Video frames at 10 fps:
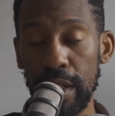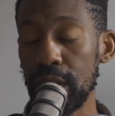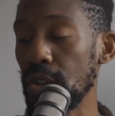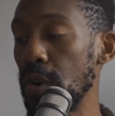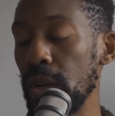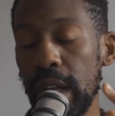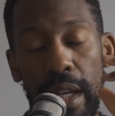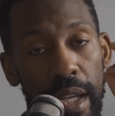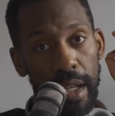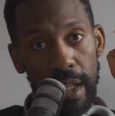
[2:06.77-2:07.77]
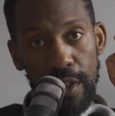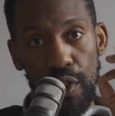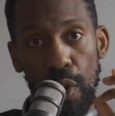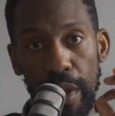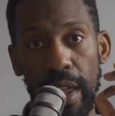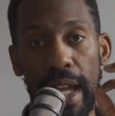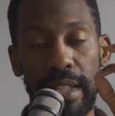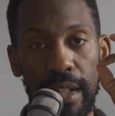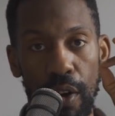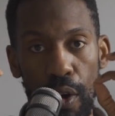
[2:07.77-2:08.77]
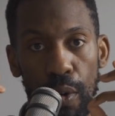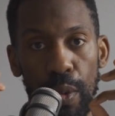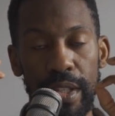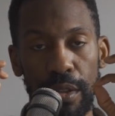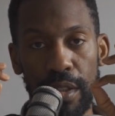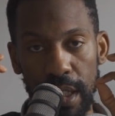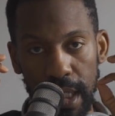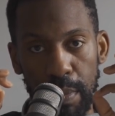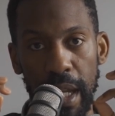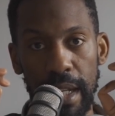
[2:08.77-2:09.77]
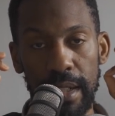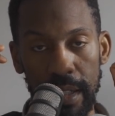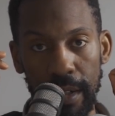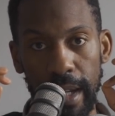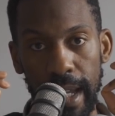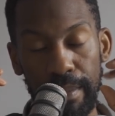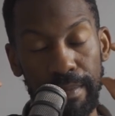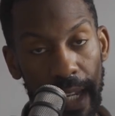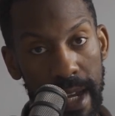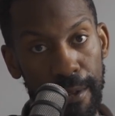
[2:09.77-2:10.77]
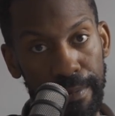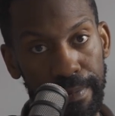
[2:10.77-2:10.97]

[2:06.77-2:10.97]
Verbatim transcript: So enjoy that and always look to expand your game. Now,